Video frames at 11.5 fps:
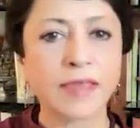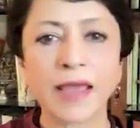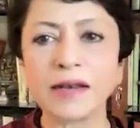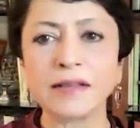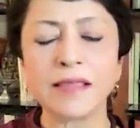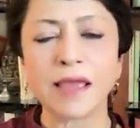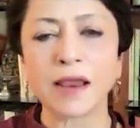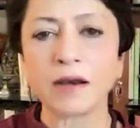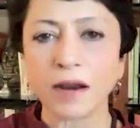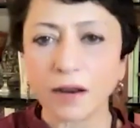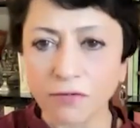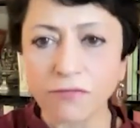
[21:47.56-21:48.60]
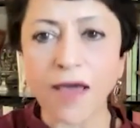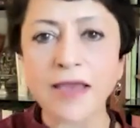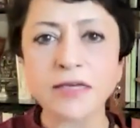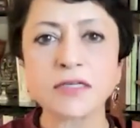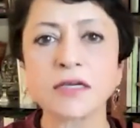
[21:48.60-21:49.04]
get there,
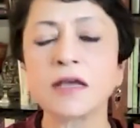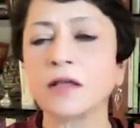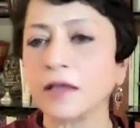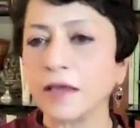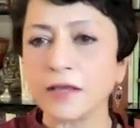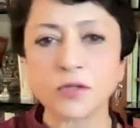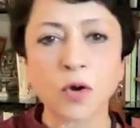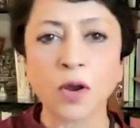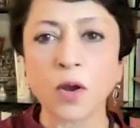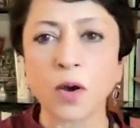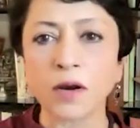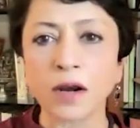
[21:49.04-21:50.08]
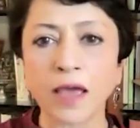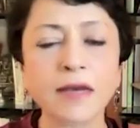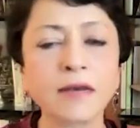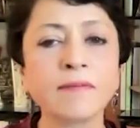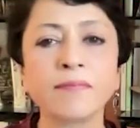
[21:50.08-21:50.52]
write. It's all
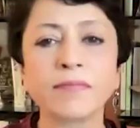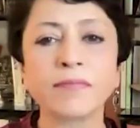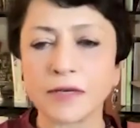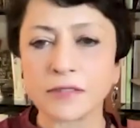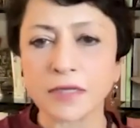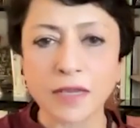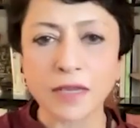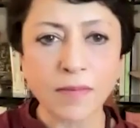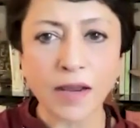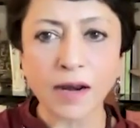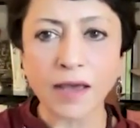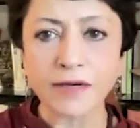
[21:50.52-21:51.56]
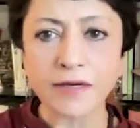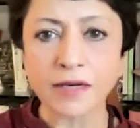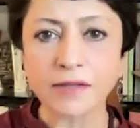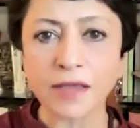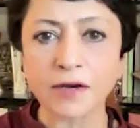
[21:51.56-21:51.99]
online. There is an email
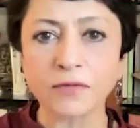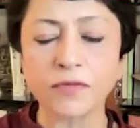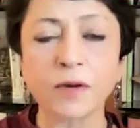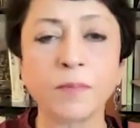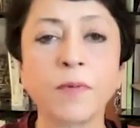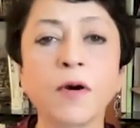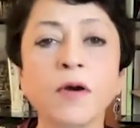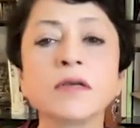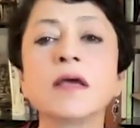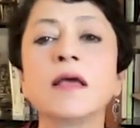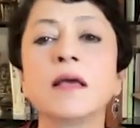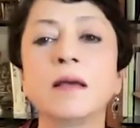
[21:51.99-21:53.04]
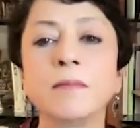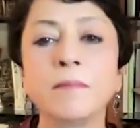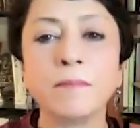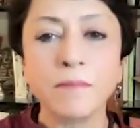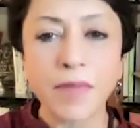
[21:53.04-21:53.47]
ID at the end of the report.
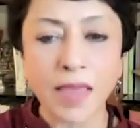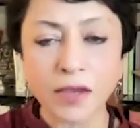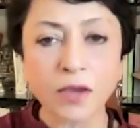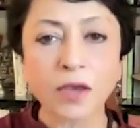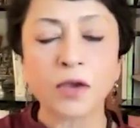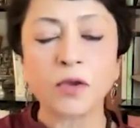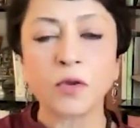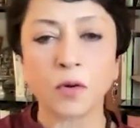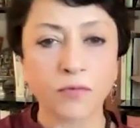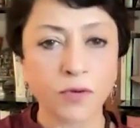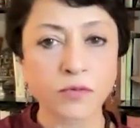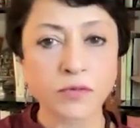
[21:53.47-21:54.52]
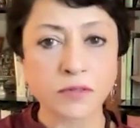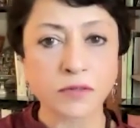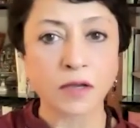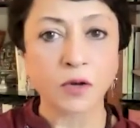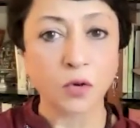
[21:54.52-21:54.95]
Make your
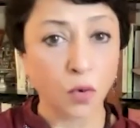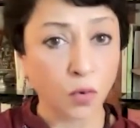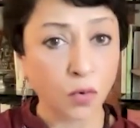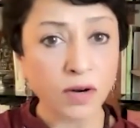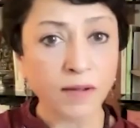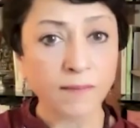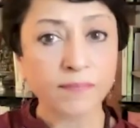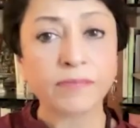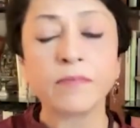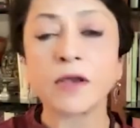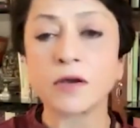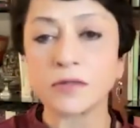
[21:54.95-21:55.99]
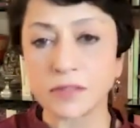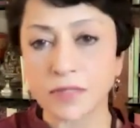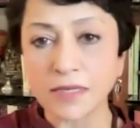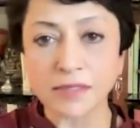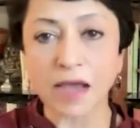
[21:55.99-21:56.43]
views known, because
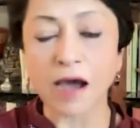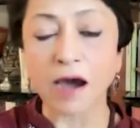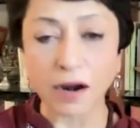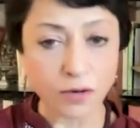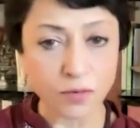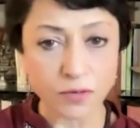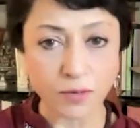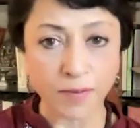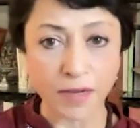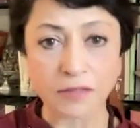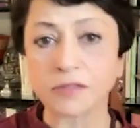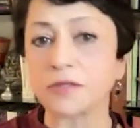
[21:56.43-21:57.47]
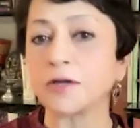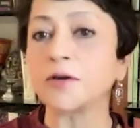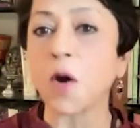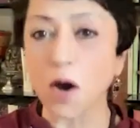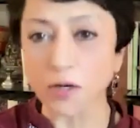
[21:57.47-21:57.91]
these are going to be
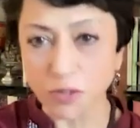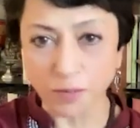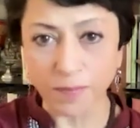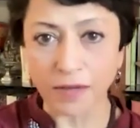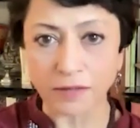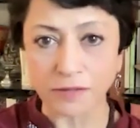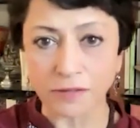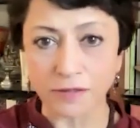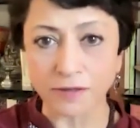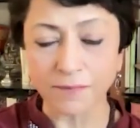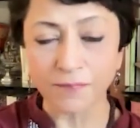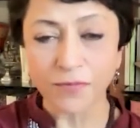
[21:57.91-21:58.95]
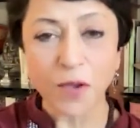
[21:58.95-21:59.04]
considered, ought to be considered,